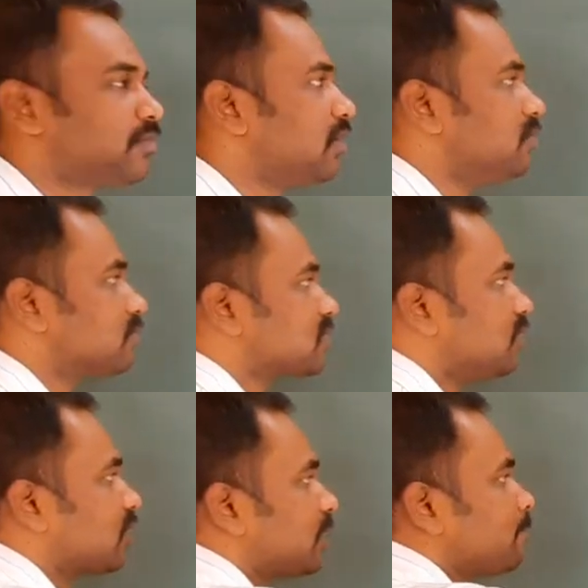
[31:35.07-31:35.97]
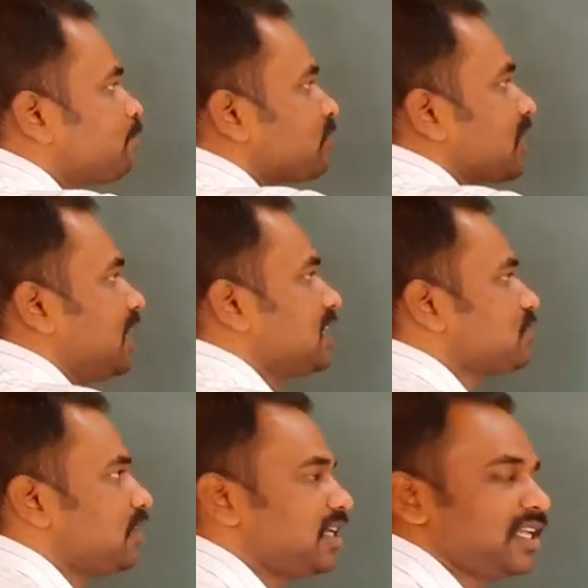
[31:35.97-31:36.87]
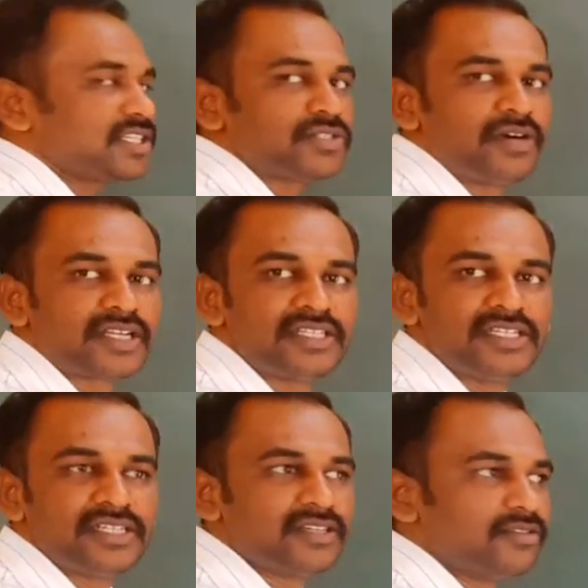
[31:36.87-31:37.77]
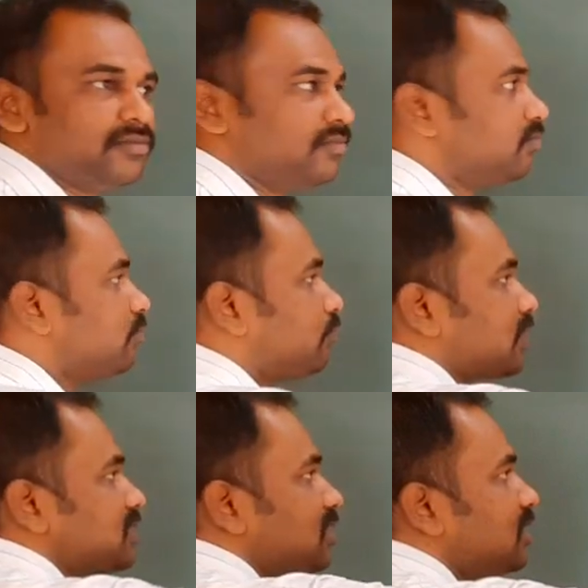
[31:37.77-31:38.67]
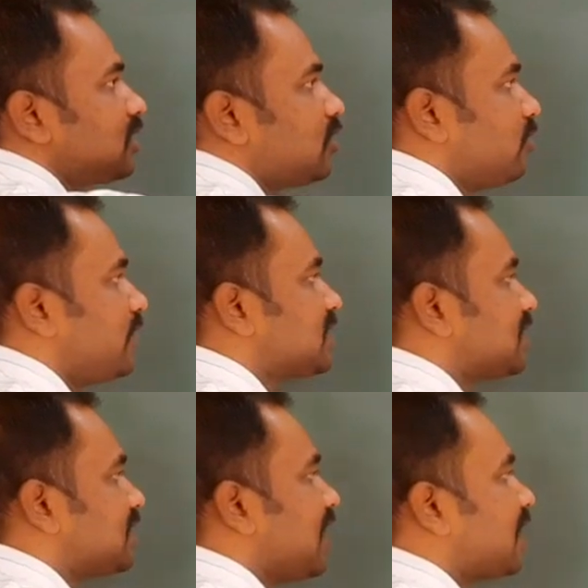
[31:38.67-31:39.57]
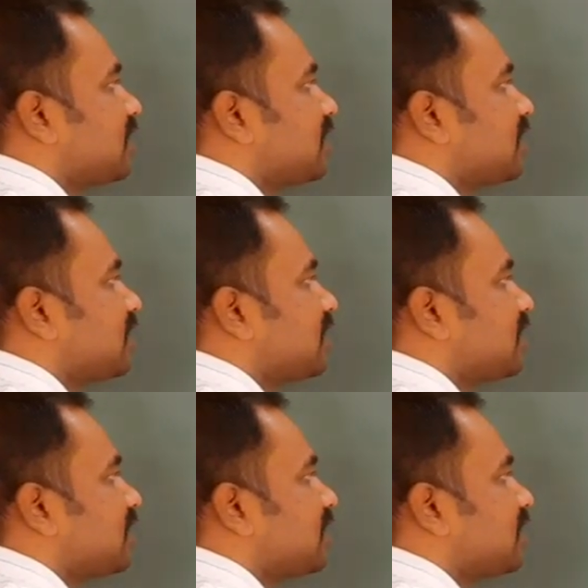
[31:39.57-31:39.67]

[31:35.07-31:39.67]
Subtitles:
problems. Okay. x1 and x2 are the present in the domain set.